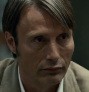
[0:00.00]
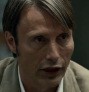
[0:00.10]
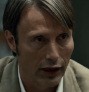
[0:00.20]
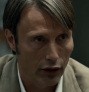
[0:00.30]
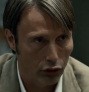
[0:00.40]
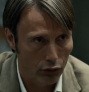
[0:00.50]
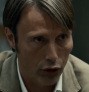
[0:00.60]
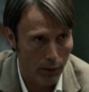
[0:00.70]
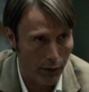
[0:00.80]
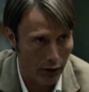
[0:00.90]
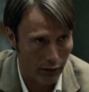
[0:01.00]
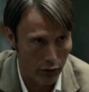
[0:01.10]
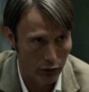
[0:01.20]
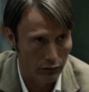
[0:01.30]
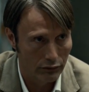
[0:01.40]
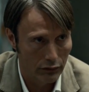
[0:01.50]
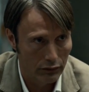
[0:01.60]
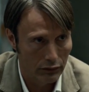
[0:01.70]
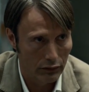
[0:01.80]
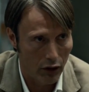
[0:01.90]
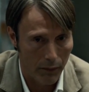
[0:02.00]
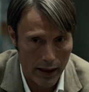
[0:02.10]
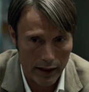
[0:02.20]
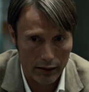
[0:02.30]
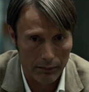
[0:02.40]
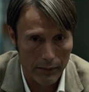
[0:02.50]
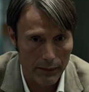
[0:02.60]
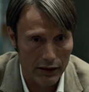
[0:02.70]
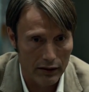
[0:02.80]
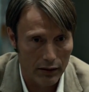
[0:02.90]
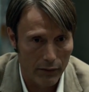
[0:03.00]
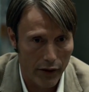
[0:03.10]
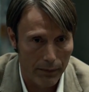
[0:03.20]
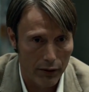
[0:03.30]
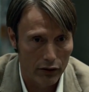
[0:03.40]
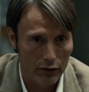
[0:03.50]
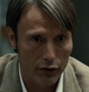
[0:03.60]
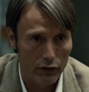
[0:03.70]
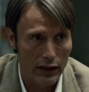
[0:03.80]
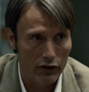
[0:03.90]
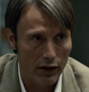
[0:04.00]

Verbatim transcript: He can assume your point of view or mine and maybe some other points of view that